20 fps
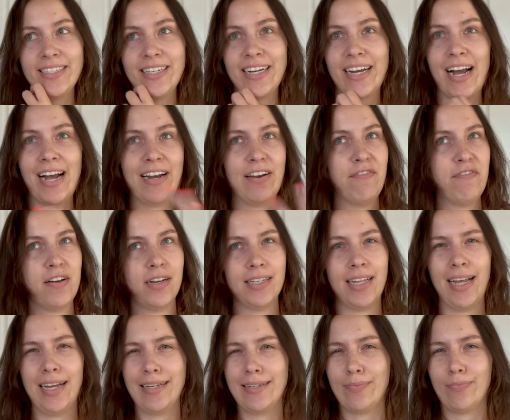It kind of felt
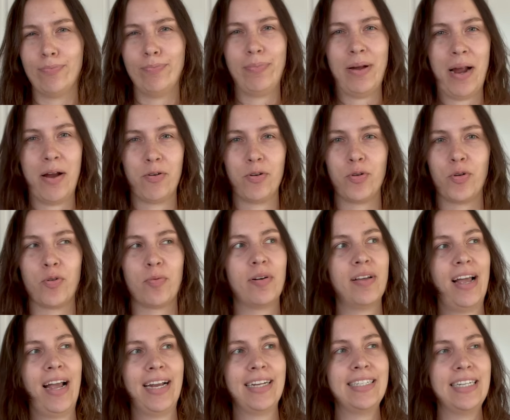like
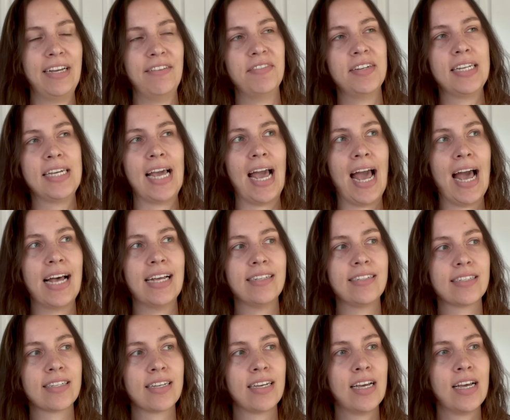paranormal
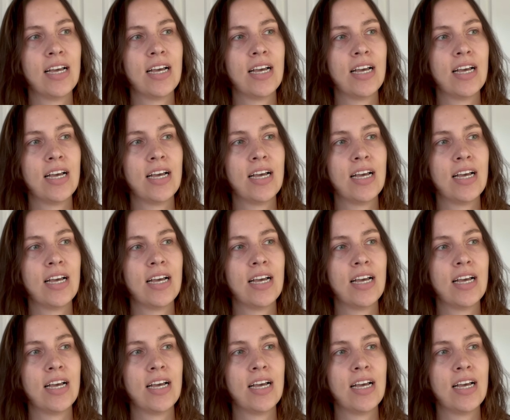activity-esque.